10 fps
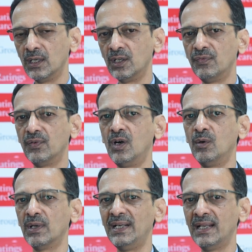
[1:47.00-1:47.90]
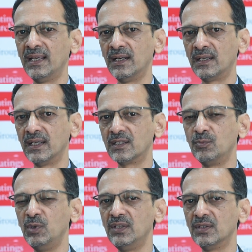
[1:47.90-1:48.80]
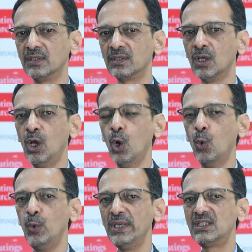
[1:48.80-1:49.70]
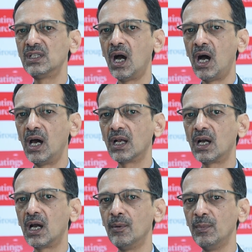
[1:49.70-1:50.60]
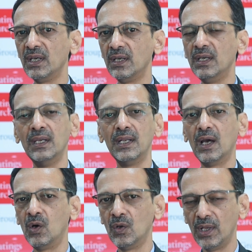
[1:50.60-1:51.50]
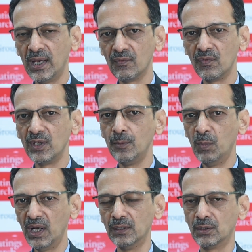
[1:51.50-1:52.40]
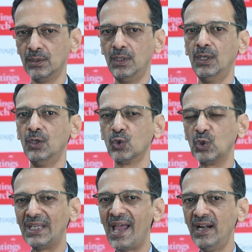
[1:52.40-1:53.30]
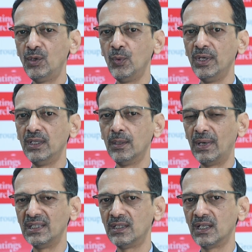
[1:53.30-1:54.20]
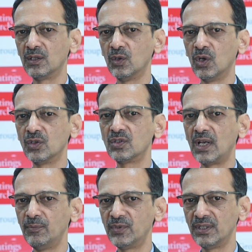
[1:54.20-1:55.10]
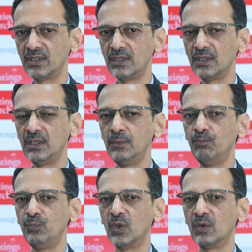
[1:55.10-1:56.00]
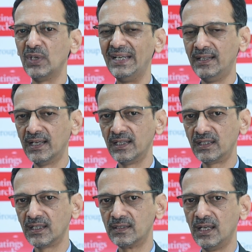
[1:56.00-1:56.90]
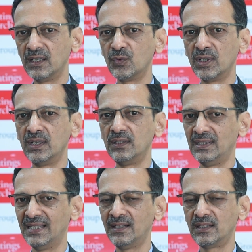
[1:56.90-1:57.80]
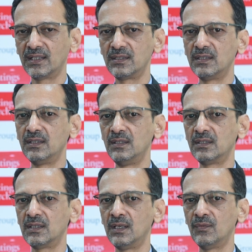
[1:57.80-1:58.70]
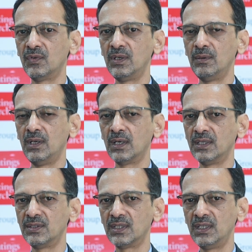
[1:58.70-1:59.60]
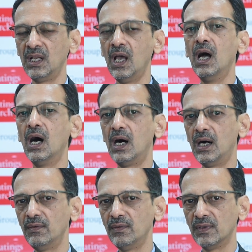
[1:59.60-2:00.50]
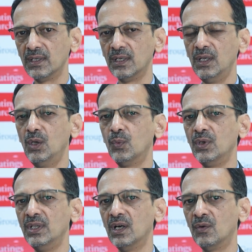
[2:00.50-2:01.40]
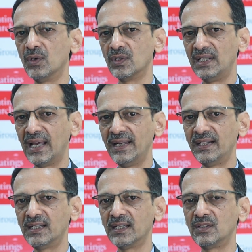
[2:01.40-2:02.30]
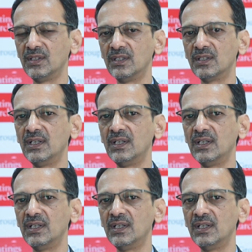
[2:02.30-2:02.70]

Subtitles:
reform or indirect tax measures, which are coming in on every month. So that way the budget has lost some sanctity of the indirect tax as far as indirect taxation is concerned. However, for the direct taxes,